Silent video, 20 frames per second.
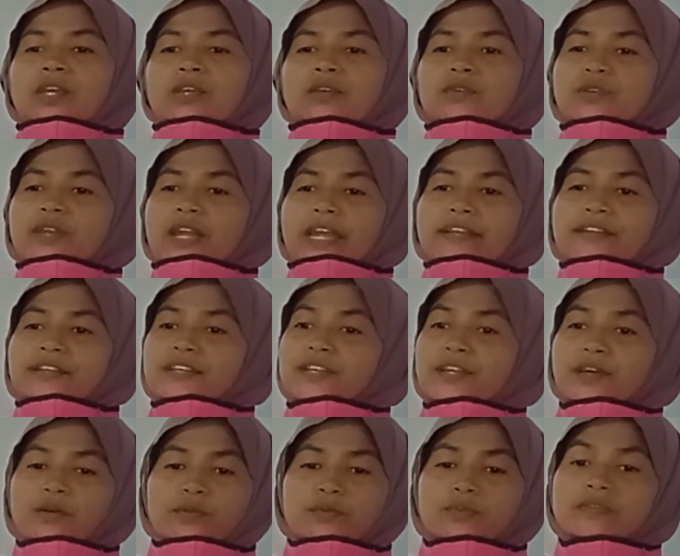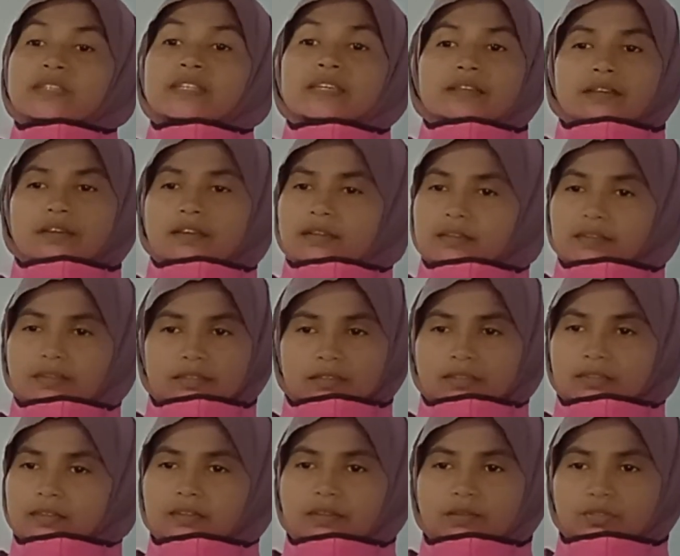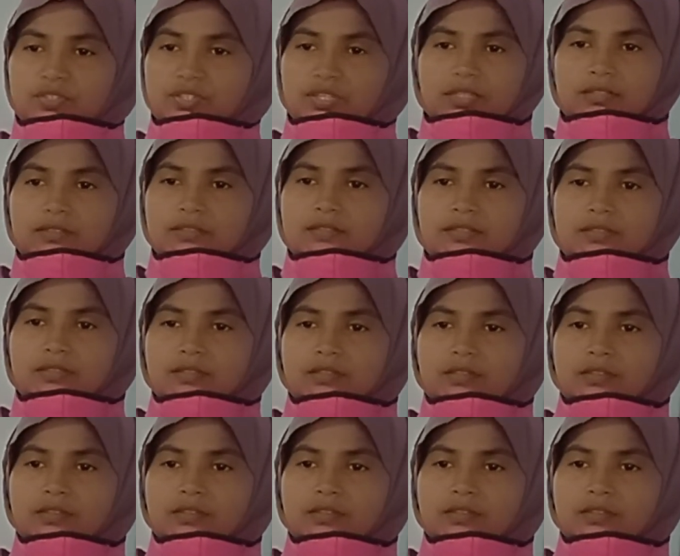you write it down the questions.